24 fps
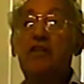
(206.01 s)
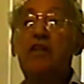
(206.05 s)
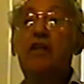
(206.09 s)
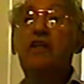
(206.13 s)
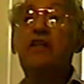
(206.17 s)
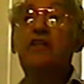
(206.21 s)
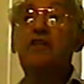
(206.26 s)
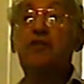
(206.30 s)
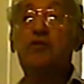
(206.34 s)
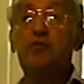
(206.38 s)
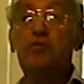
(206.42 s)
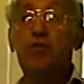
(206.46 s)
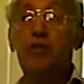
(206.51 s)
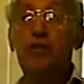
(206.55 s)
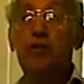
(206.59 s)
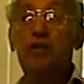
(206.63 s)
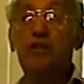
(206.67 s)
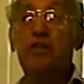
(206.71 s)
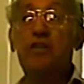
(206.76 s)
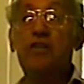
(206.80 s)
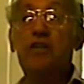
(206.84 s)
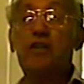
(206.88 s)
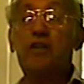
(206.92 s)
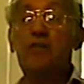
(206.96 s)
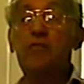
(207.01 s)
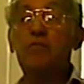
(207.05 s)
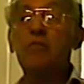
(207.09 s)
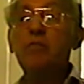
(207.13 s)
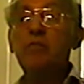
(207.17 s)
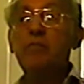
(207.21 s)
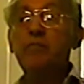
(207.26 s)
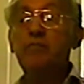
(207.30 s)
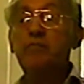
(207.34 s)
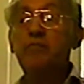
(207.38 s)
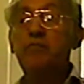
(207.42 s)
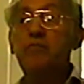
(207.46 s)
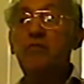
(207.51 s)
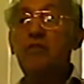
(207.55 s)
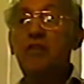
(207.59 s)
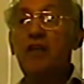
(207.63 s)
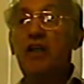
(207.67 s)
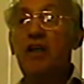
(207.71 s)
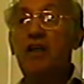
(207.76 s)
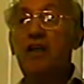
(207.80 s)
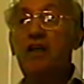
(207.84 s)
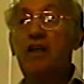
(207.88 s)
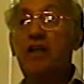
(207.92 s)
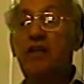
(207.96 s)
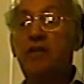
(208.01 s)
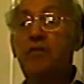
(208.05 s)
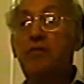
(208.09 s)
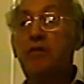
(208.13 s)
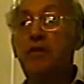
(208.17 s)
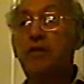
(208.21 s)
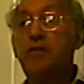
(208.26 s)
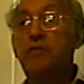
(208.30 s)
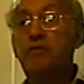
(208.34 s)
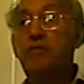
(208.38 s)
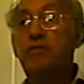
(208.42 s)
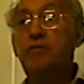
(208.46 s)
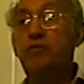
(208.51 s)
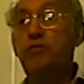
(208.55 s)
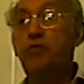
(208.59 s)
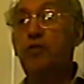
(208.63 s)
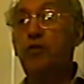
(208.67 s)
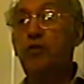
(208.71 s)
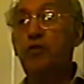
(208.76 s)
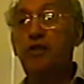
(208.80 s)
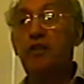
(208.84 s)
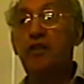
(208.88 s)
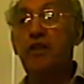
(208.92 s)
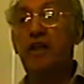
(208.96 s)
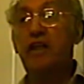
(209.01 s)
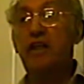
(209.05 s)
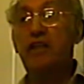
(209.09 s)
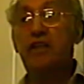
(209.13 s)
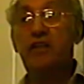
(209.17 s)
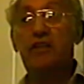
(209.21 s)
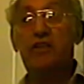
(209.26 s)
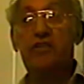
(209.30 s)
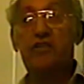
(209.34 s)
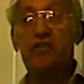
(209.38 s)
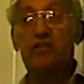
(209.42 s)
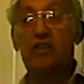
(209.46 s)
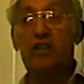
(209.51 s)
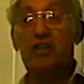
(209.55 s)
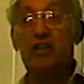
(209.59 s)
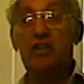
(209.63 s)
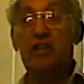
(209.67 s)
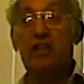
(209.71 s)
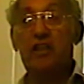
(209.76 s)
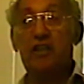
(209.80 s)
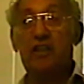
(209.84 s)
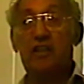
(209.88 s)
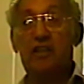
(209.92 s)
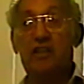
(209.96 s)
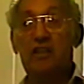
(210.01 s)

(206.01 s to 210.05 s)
And his brother, yeah. They had about 40 acres, I think,